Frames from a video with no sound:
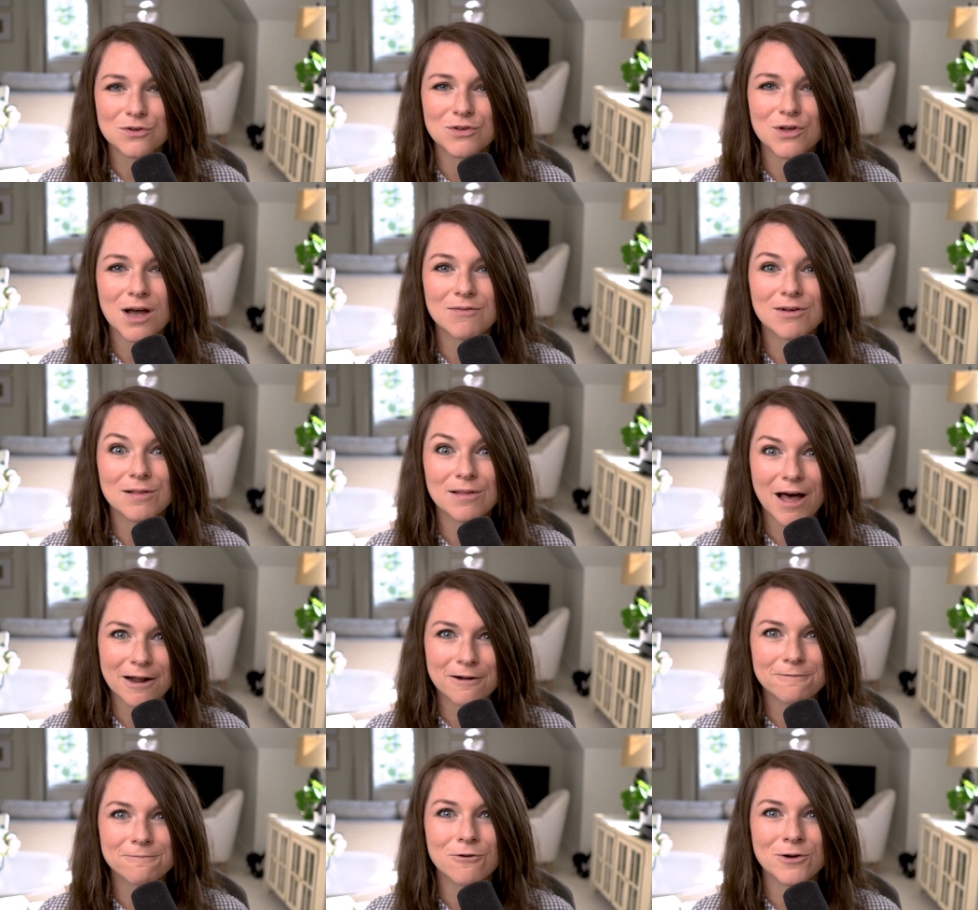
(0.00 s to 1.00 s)
if you have a lot
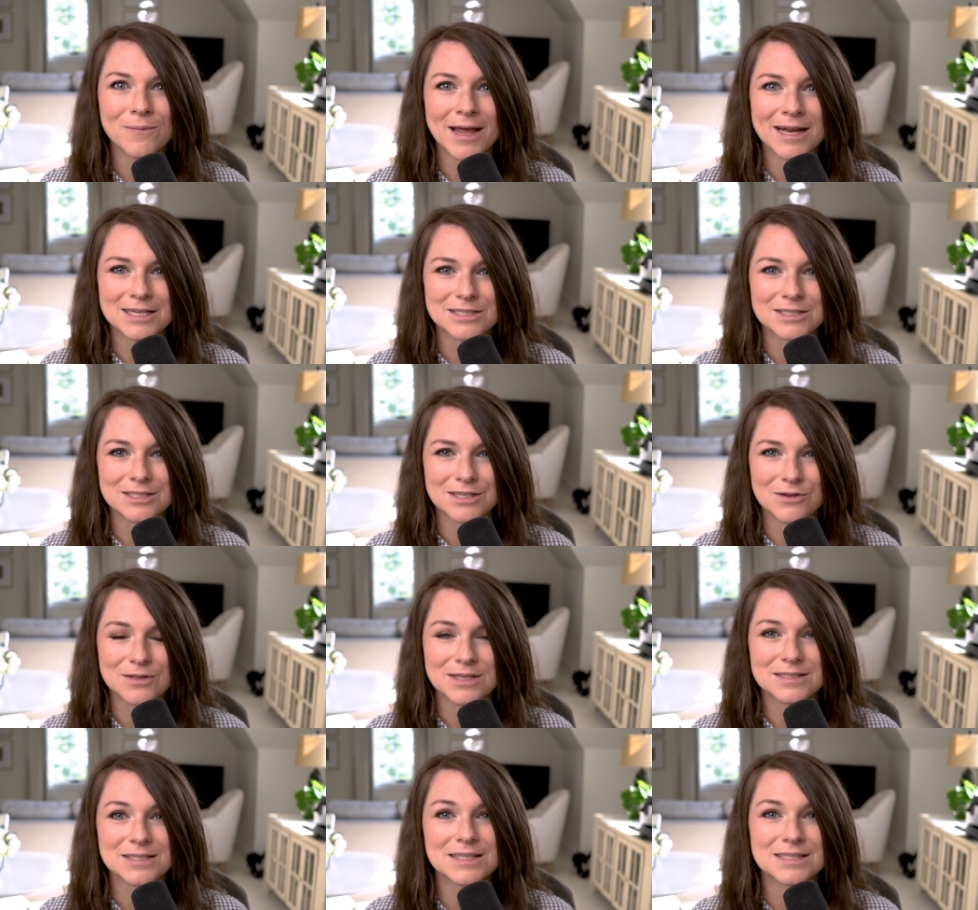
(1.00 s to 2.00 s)
of formatting to do,
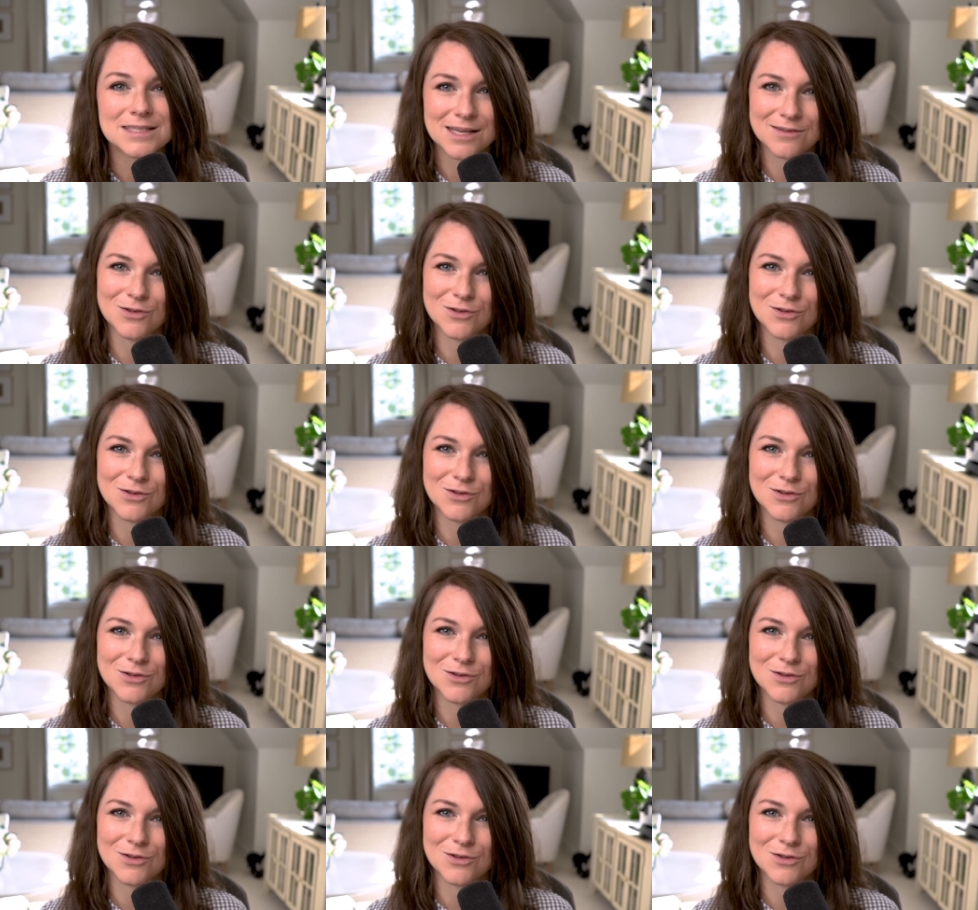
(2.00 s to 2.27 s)
this can save